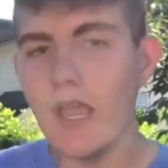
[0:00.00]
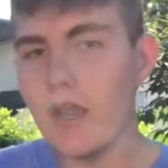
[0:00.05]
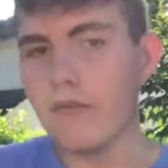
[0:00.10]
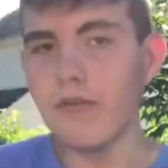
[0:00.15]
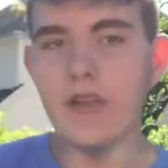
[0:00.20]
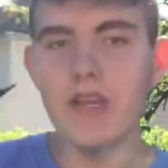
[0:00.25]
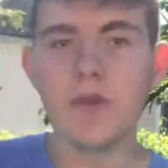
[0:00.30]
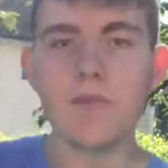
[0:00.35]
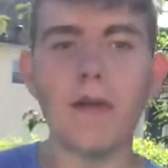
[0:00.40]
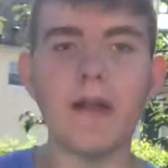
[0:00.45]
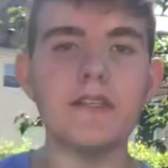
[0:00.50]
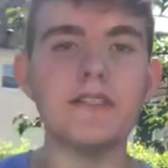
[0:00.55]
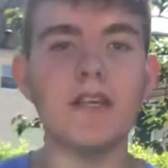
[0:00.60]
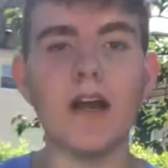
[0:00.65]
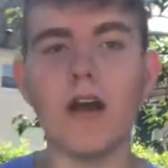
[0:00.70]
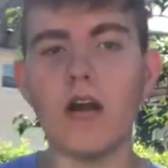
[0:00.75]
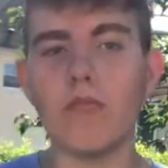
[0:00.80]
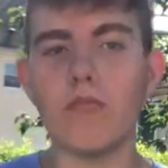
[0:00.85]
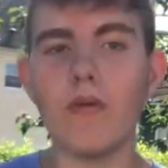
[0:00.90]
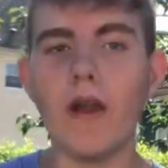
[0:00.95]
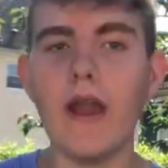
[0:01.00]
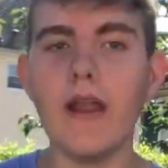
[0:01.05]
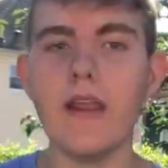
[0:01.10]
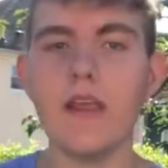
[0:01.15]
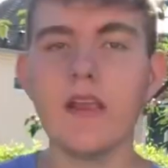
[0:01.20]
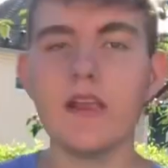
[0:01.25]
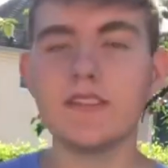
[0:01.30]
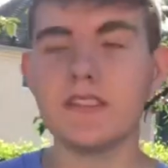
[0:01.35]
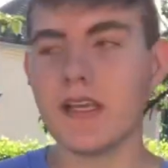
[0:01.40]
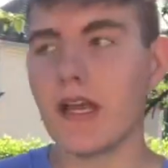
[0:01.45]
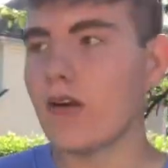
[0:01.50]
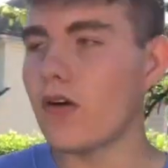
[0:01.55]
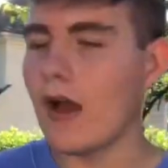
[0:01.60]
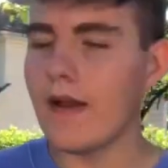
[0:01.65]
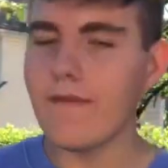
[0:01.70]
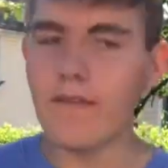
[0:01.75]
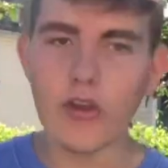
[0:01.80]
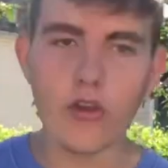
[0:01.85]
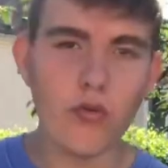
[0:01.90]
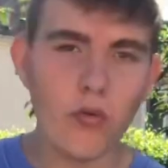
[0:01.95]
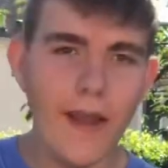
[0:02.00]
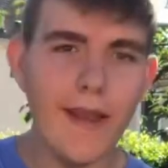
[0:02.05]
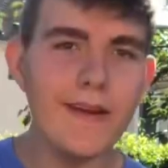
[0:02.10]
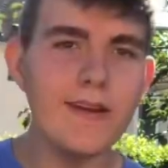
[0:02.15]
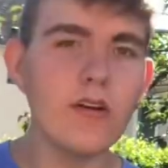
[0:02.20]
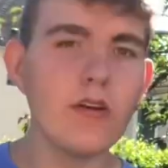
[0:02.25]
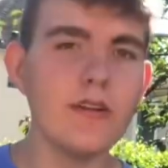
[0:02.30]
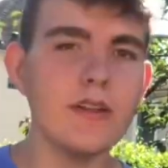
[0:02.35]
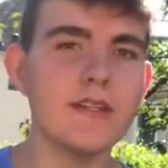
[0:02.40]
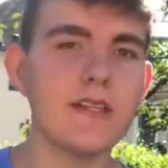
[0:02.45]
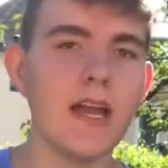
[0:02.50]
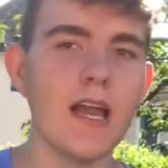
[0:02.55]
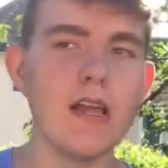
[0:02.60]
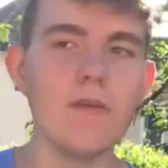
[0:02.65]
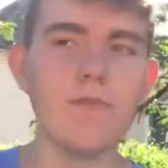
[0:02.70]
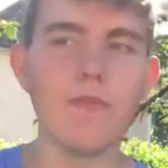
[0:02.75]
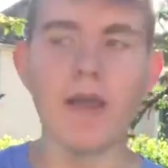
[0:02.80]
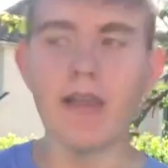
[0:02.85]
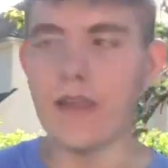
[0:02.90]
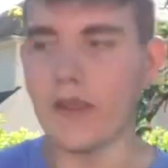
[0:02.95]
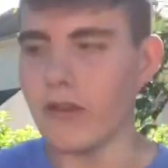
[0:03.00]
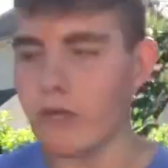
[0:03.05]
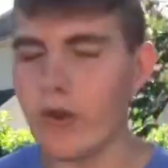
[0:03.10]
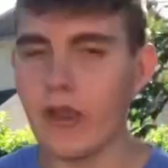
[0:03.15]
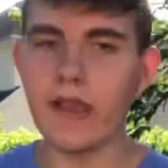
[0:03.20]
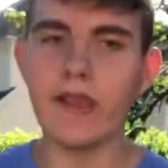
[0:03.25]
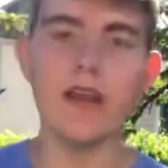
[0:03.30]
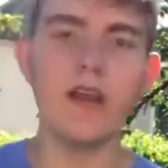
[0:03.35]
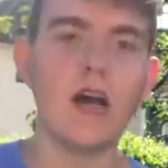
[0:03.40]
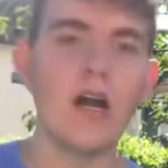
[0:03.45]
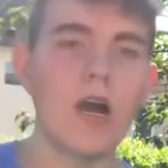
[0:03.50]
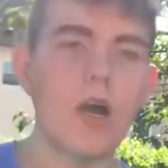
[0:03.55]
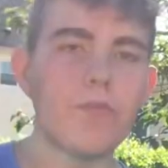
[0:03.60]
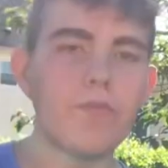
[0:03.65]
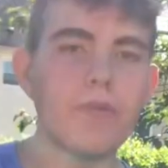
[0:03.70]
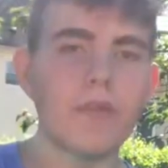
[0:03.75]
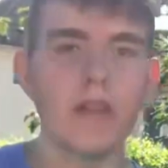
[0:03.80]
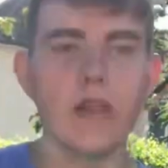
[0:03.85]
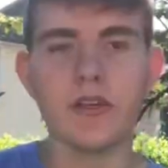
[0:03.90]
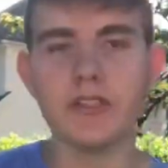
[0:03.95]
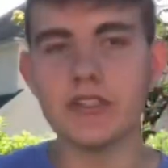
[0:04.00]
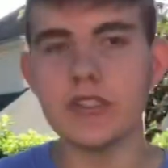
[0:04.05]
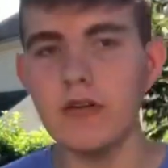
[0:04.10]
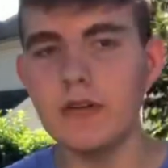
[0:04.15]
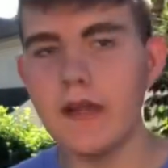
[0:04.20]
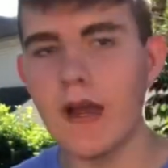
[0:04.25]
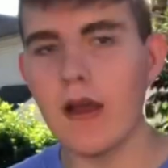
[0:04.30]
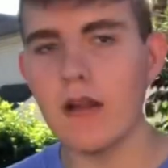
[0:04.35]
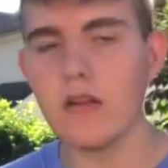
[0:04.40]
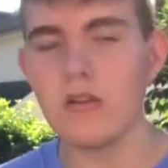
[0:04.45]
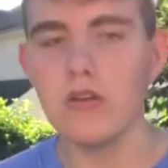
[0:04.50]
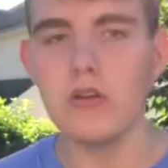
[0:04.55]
It really depends how I'm riding, because I don't have it cranked all the time. I like crank it up and like slow down a